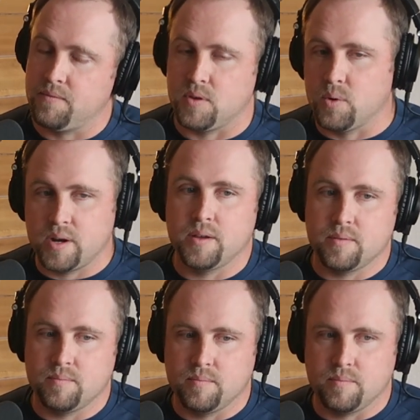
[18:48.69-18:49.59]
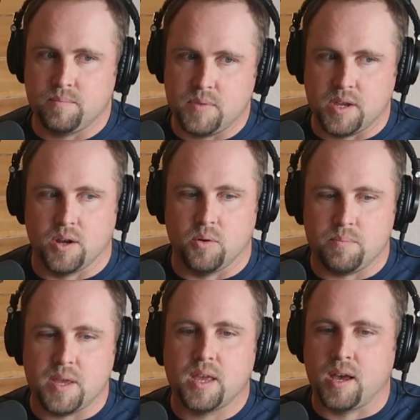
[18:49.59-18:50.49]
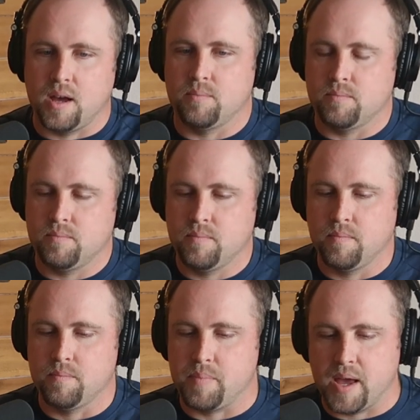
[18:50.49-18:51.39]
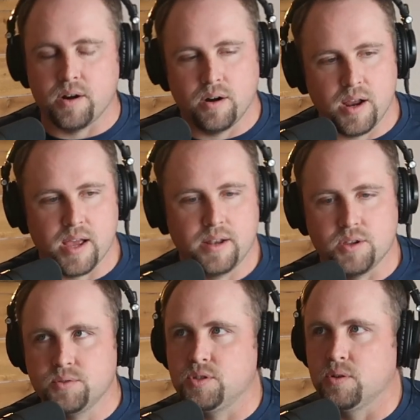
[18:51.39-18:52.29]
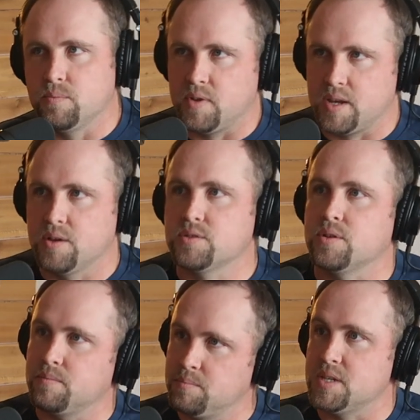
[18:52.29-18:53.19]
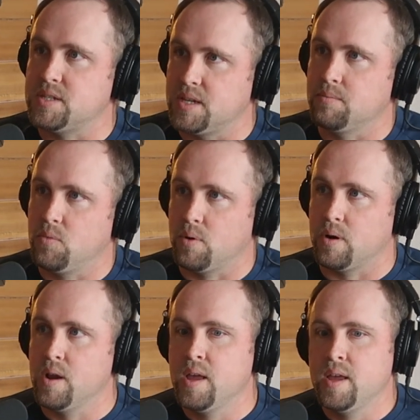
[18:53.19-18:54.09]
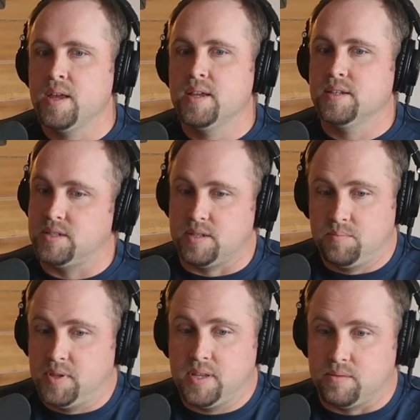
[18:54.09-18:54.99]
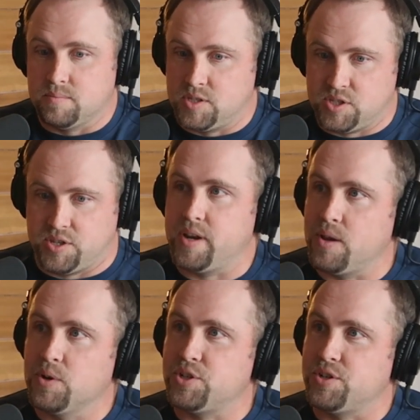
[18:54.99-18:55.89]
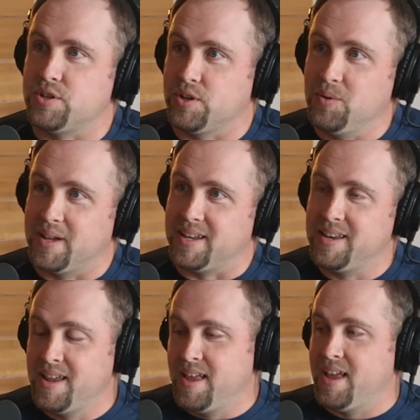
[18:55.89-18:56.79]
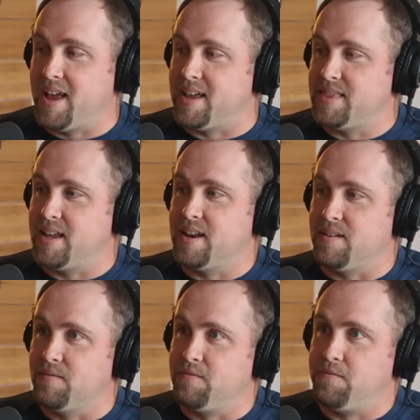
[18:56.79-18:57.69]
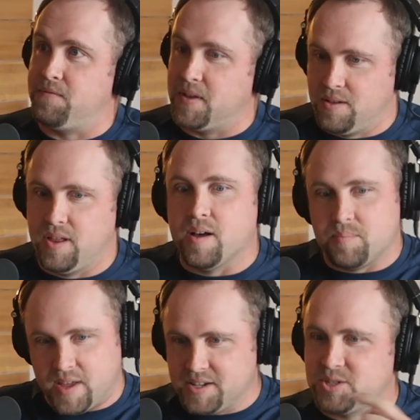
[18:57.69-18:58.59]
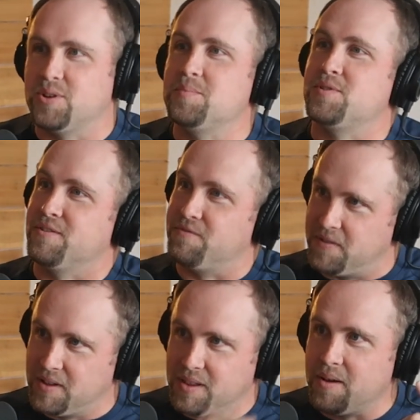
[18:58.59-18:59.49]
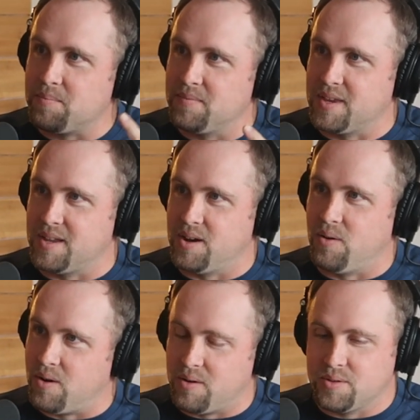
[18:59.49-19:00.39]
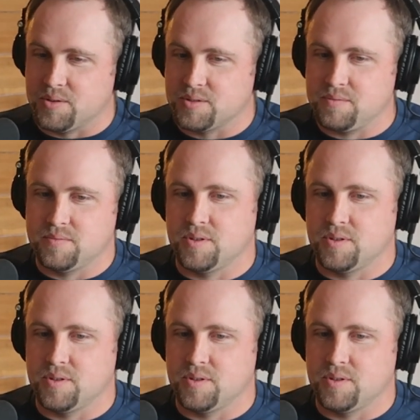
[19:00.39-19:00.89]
If you want to, become better at YouTube videos or be seen more, simply study what you're doing, and then fill up that description, fill up all those